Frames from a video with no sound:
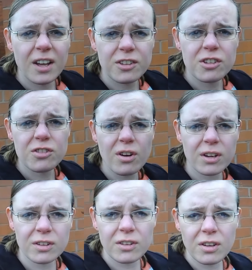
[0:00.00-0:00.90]
just
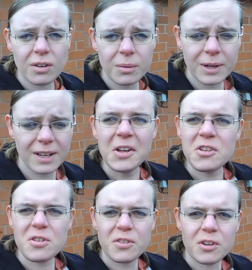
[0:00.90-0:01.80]
trying to
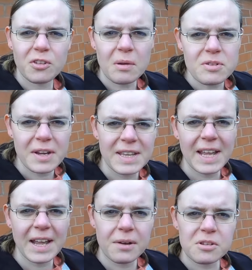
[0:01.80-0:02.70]
do a few jobs around the
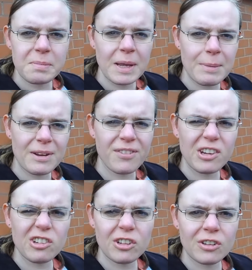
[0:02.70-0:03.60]
house, be a bit
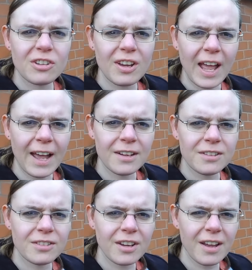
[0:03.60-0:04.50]
efficient,
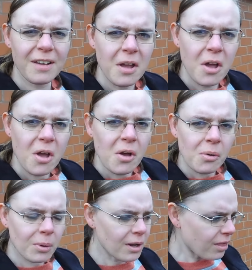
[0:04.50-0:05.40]
and
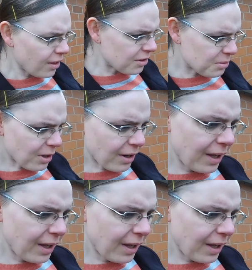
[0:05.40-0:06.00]
one of the things we've got